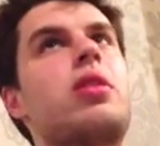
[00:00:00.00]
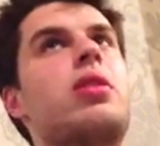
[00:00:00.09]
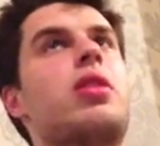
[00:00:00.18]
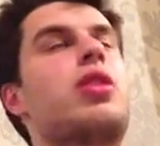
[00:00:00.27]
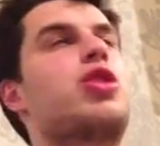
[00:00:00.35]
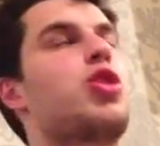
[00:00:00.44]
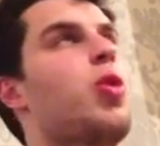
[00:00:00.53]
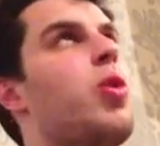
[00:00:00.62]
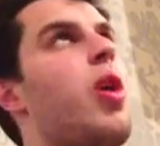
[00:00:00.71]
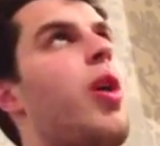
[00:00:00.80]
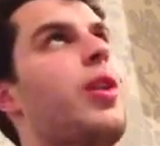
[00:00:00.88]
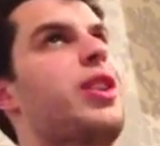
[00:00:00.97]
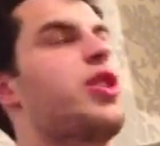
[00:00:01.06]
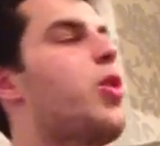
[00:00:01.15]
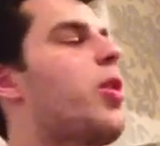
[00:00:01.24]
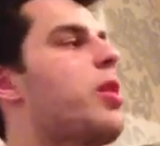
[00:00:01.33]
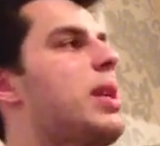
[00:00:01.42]
that the scorecard is
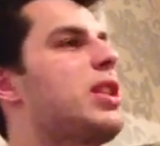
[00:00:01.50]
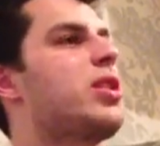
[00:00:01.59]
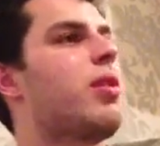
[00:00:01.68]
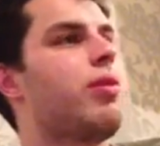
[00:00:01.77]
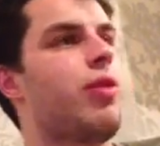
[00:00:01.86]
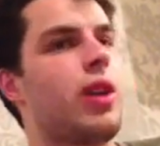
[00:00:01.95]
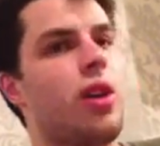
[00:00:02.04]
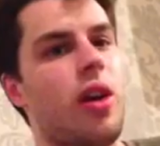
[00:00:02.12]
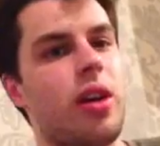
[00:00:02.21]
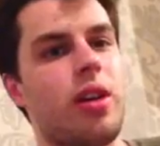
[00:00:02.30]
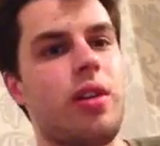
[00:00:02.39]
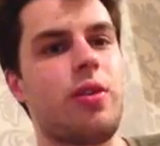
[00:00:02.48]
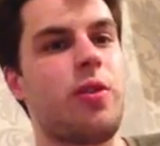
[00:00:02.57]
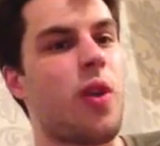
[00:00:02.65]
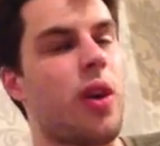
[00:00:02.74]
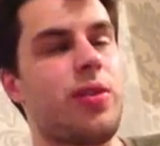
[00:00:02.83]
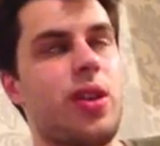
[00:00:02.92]
not going to be something like
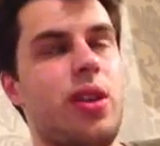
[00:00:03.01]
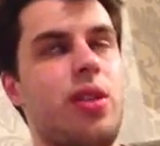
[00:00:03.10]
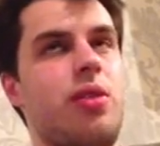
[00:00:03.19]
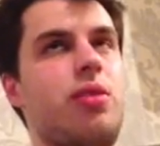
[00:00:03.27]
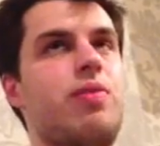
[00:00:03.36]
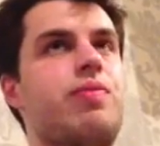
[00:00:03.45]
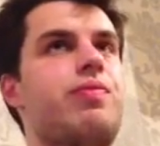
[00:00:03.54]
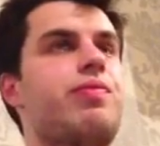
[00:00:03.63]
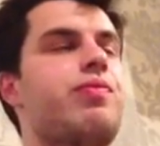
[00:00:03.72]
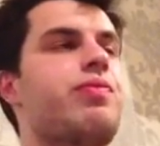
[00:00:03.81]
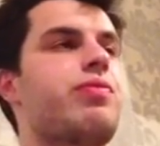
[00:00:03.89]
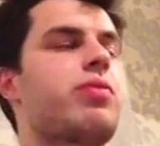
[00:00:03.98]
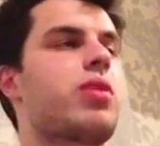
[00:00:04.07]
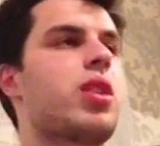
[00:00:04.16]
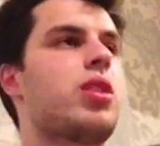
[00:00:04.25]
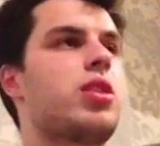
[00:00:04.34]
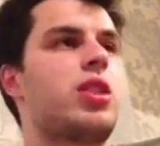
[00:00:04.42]
5-2,
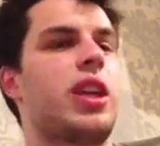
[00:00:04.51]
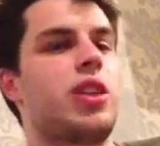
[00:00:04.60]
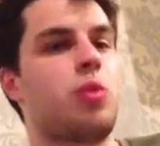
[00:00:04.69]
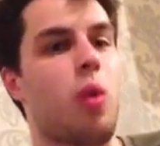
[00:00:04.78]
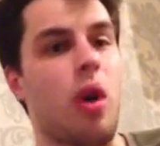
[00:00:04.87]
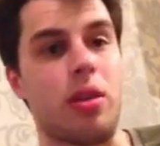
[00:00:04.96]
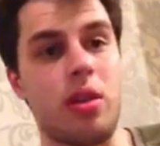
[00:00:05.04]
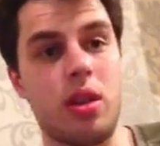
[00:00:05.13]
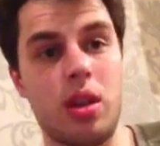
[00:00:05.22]
6-1,